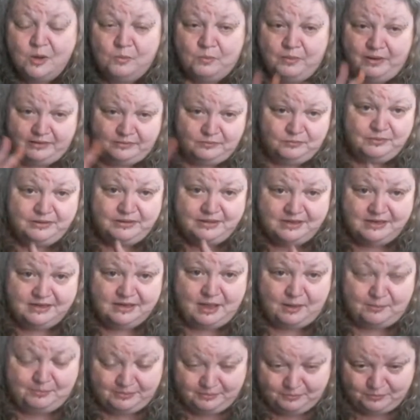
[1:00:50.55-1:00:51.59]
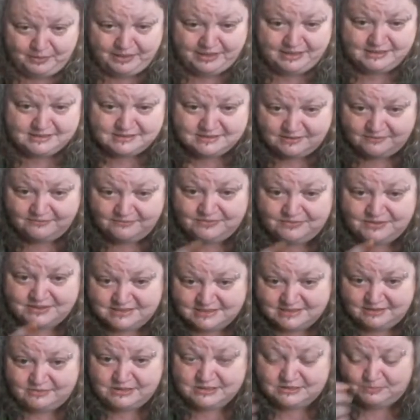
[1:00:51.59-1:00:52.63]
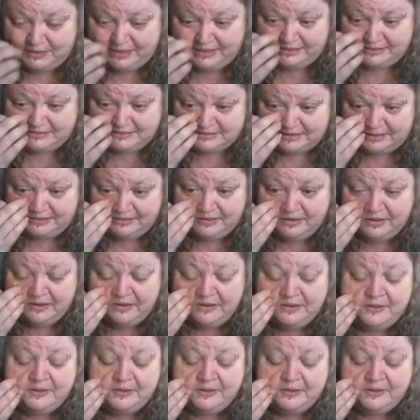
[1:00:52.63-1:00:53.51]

Well, within a couple of weeks of the series being done.